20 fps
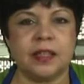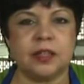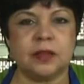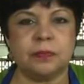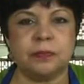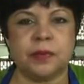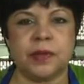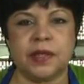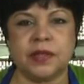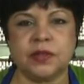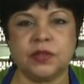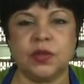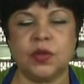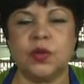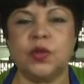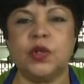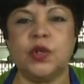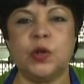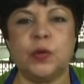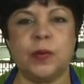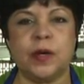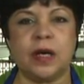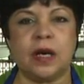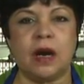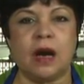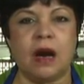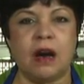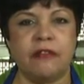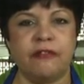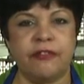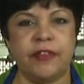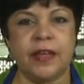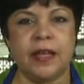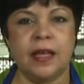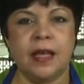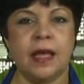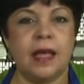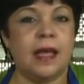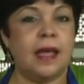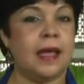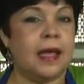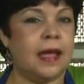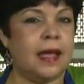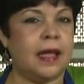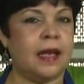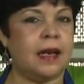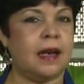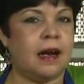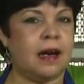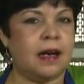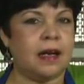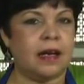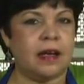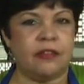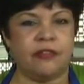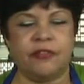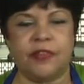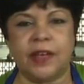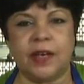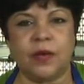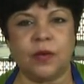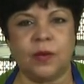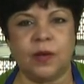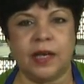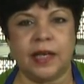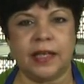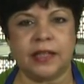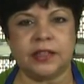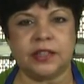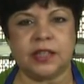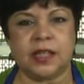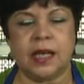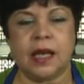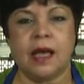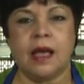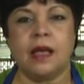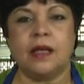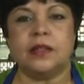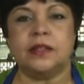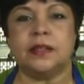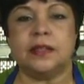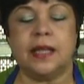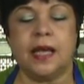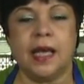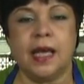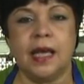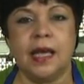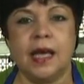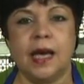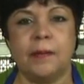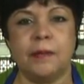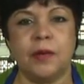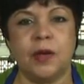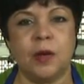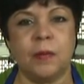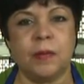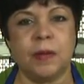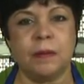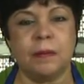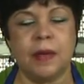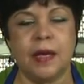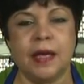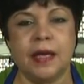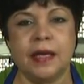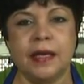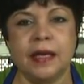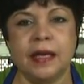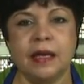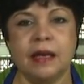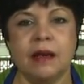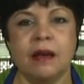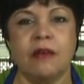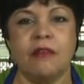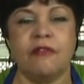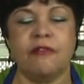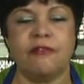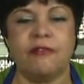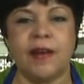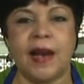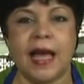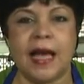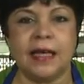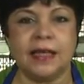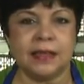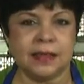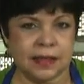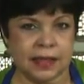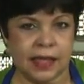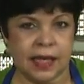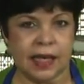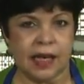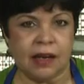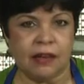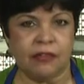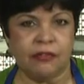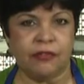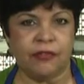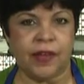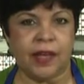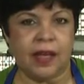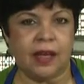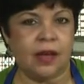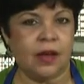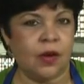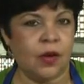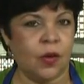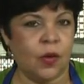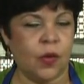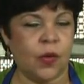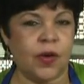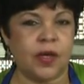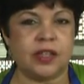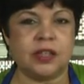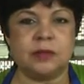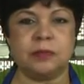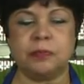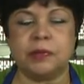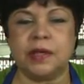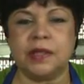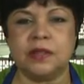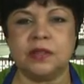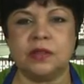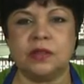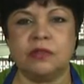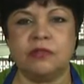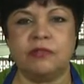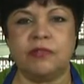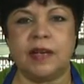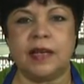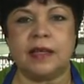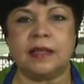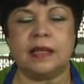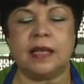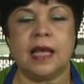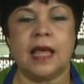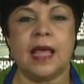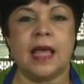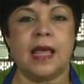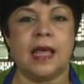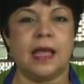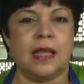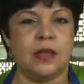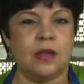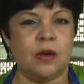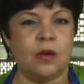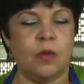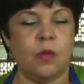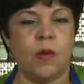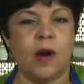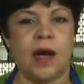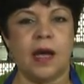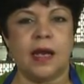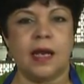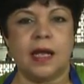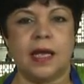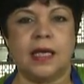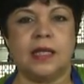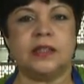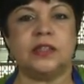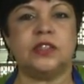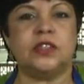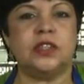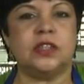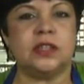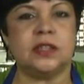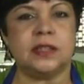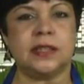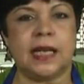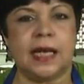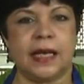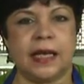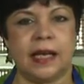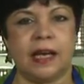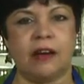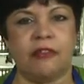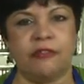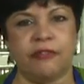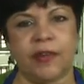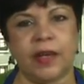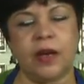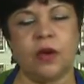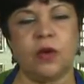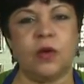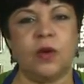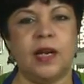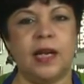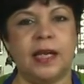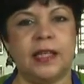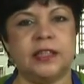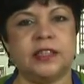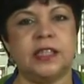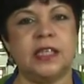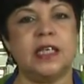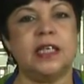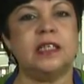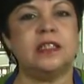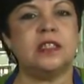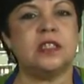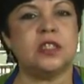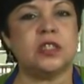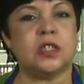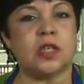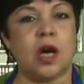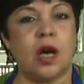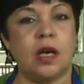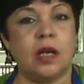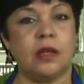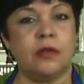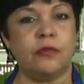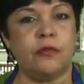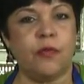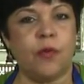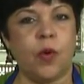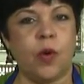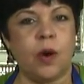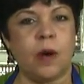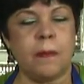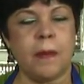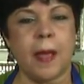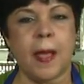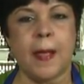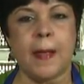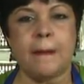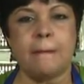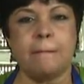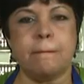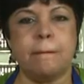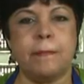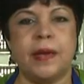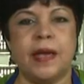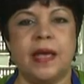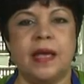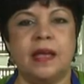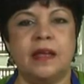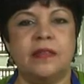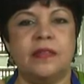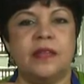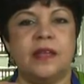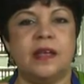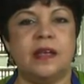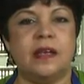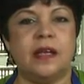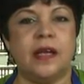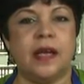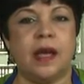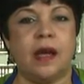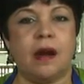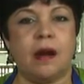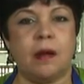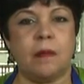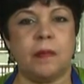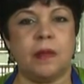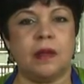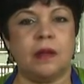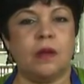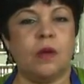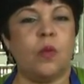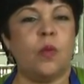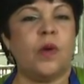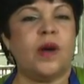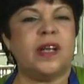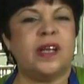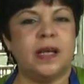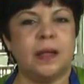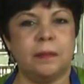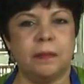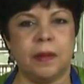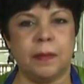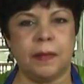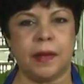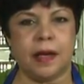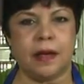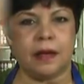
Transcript: espresso Cuban coffee and our café con leche. Today, I'm gonna be making flan de café or espresso flan. And you know what? It's just like café con leche in solid form, bathed in caramel. What can be